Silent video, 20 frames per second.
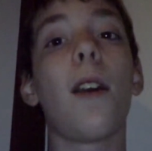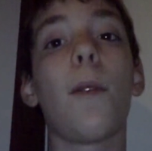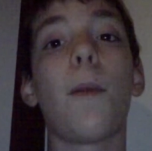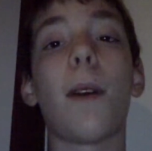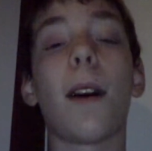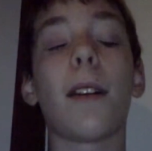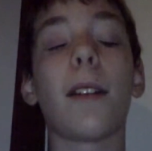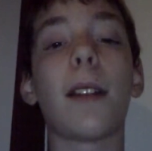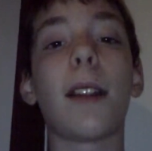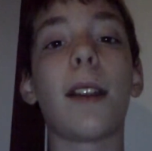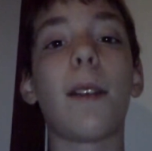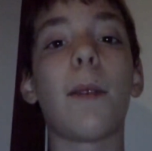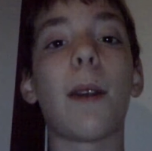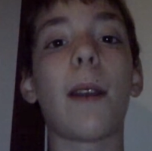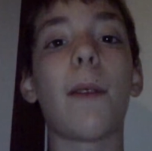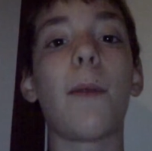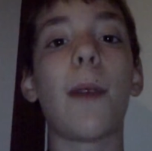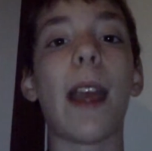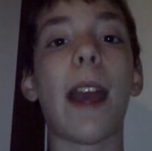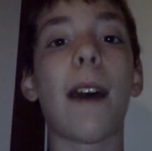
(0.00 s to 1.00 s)
Well,
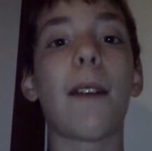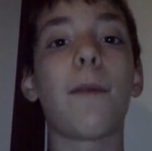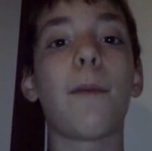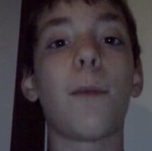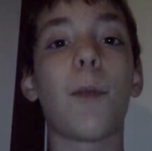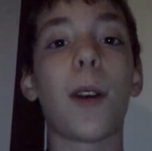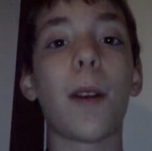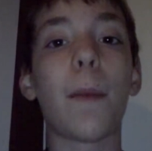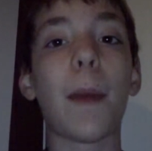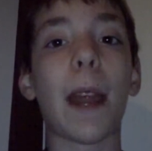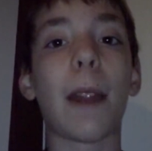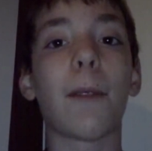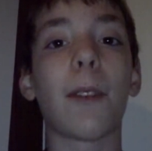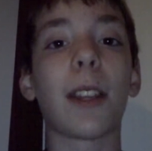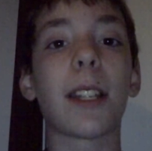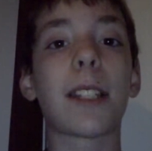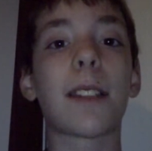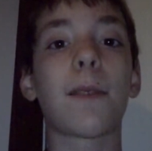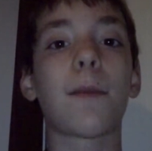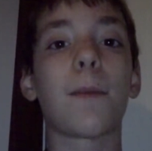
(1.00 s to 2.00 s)
anyway, we have more
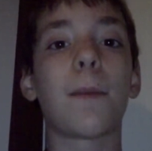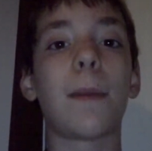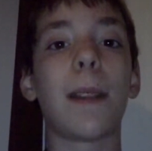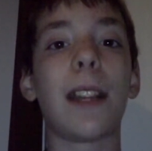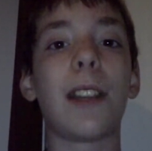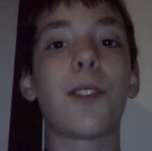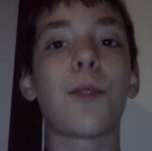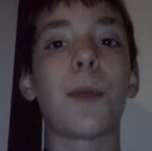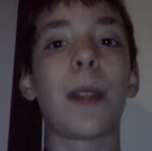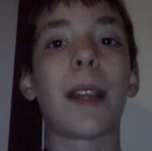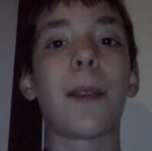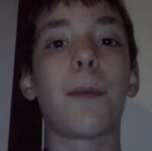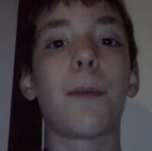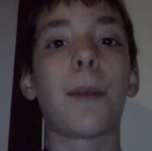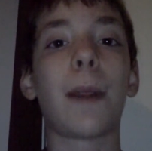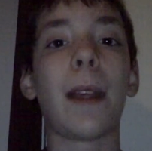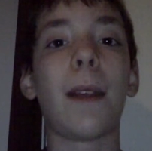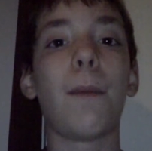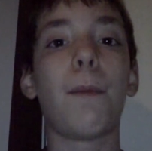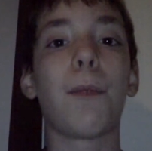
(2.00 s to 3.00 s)
bandwidth, so it means we can
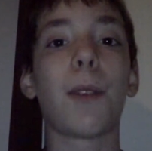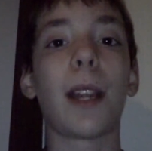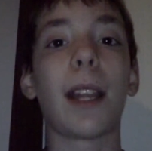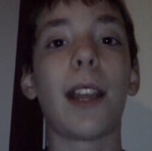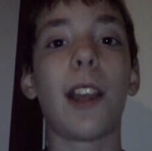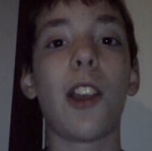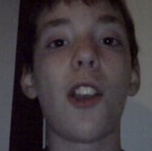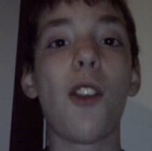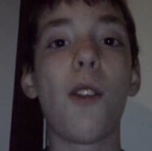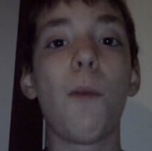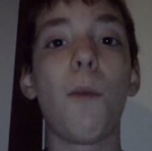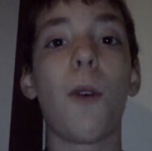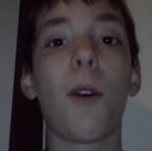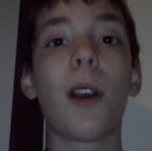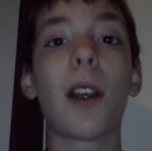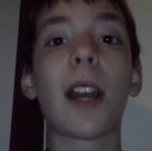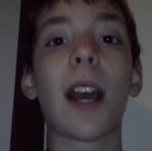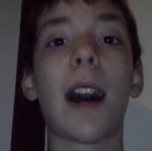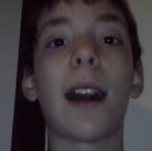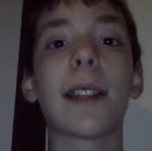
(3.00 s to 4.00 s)
be bringing you
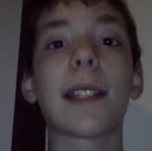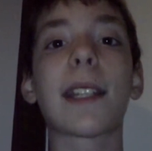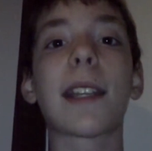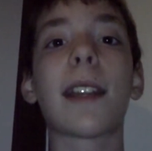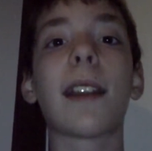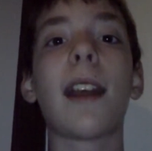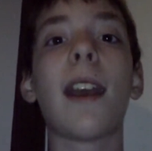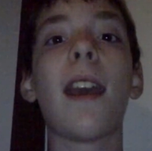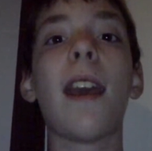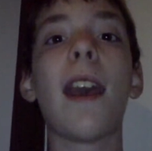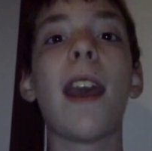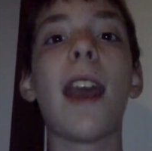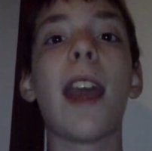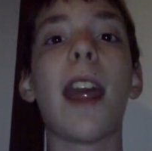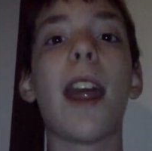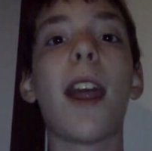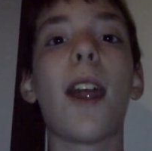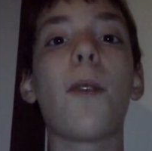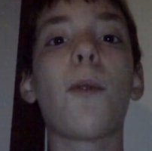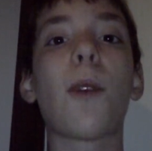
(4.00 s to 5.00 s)
more content,
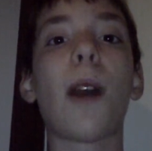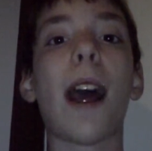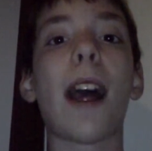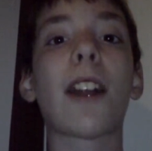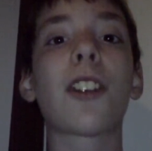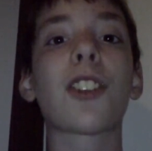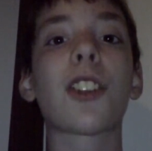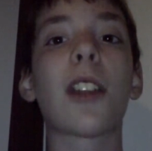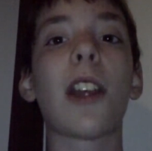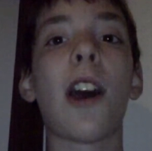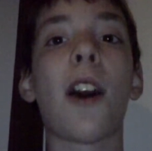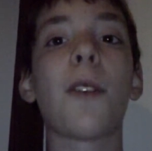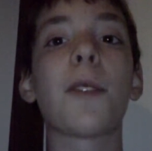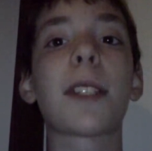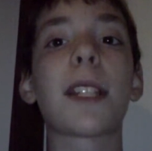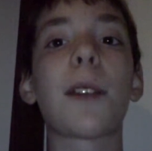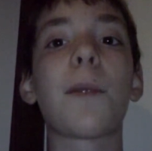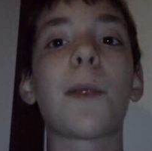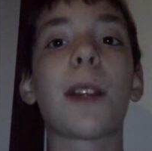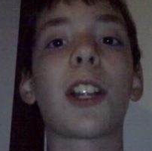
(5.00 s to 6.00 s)
and we're actually
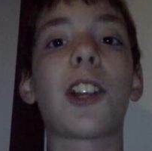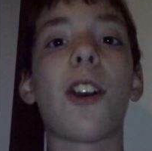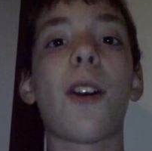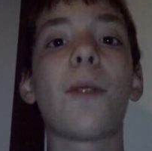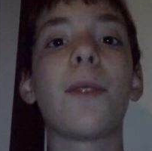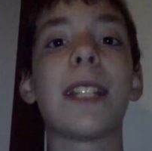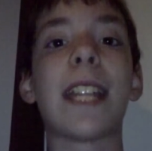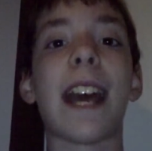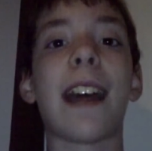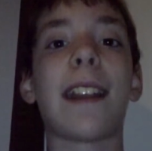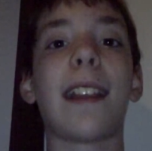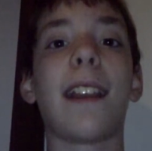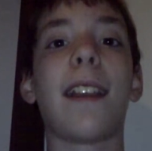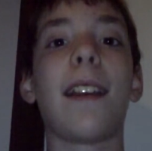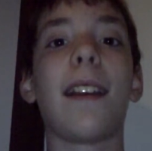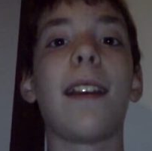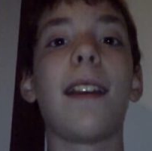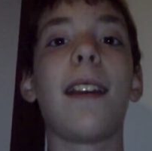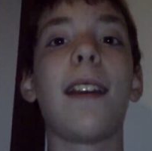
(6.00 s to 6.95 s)
hosting with GoDaddy.